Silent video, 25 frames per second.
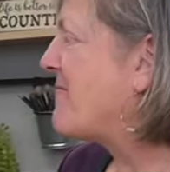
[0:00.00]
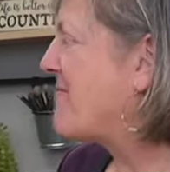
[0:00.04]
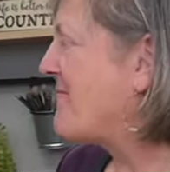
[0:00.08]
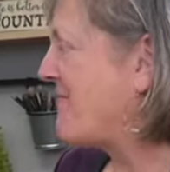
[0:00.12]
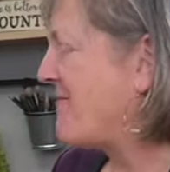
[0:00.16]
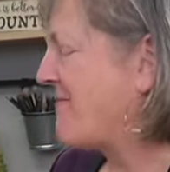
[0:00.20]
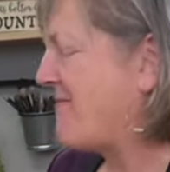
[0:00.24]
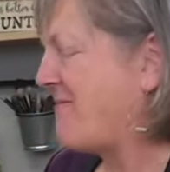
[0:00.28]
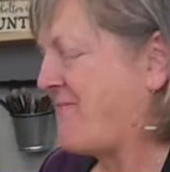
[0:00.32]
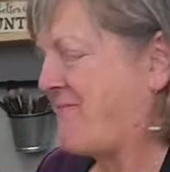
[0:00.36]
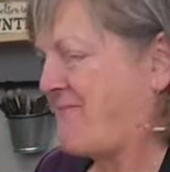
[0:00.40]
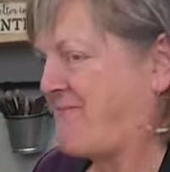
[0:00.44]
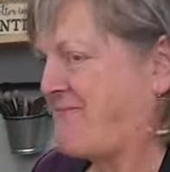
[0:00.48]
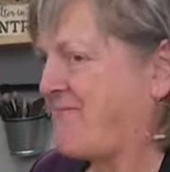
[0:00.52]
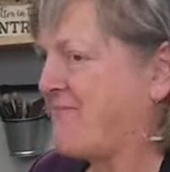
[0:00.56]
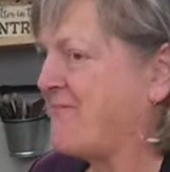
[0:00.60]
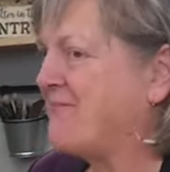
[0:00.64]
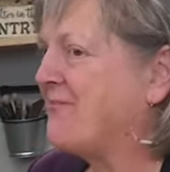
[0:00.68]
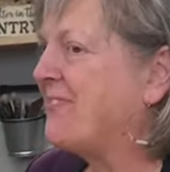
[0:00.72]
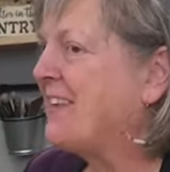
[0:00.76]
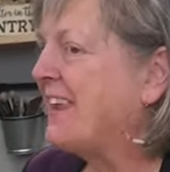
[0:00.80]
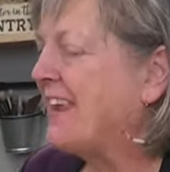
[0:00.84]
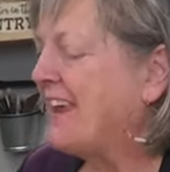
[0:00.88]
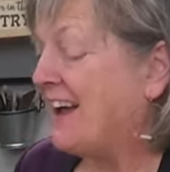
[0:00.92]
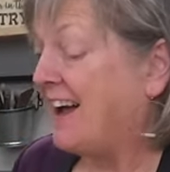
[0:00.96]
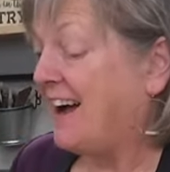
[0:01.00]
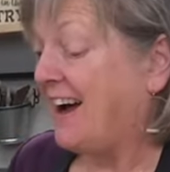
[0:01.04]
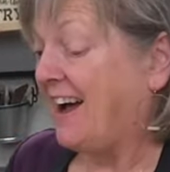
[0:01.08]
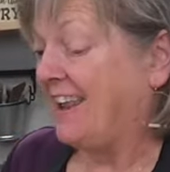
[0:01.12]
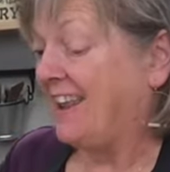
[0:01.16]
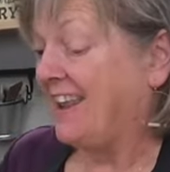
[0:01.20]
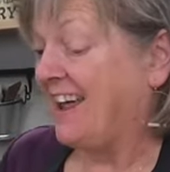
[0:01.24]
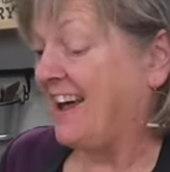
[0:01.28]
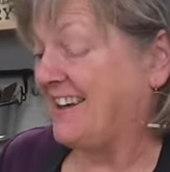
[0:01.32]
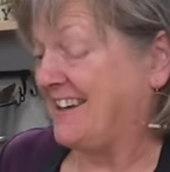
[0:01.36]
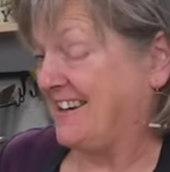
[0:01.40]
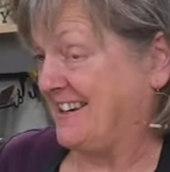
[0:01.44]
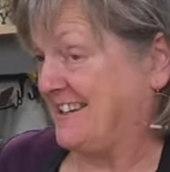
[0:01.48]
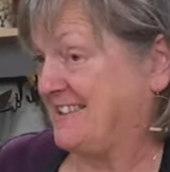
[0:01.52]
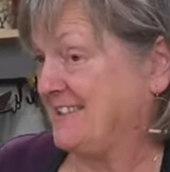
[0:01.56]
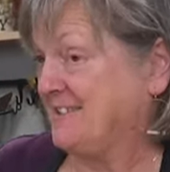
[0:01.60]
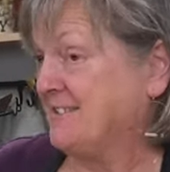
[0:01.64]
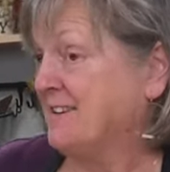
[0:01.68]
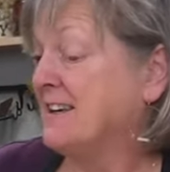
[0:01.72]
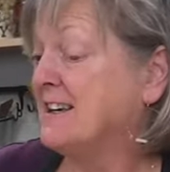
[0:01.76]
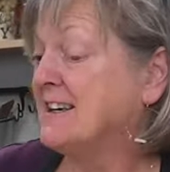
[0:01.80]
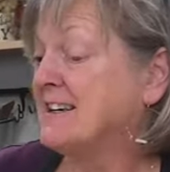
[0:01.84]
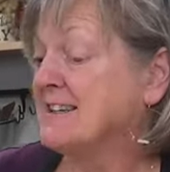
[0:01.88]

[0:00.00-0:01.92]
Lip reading: Mm-hmm. I like it.